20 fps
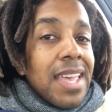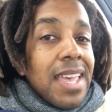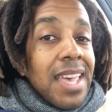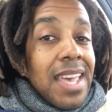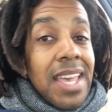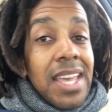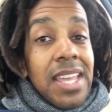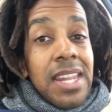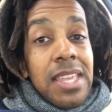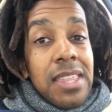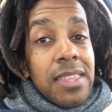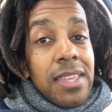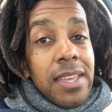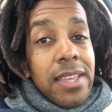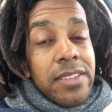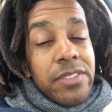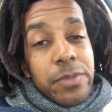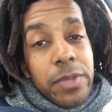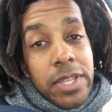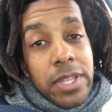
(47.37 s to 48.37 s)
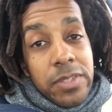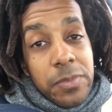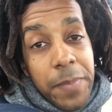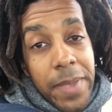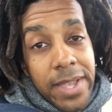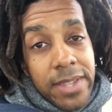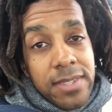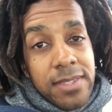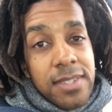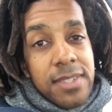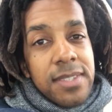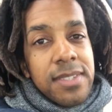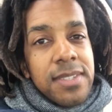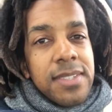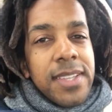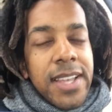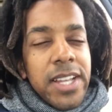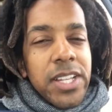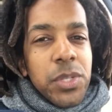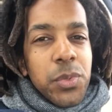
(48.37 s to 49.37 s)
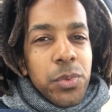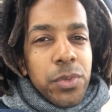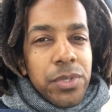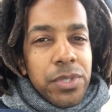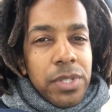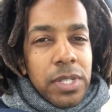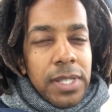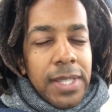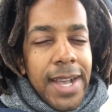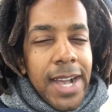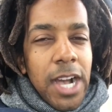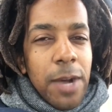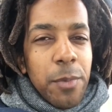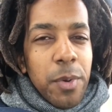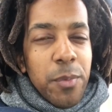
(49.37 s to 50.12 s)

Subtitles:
anything as best as schedules allow,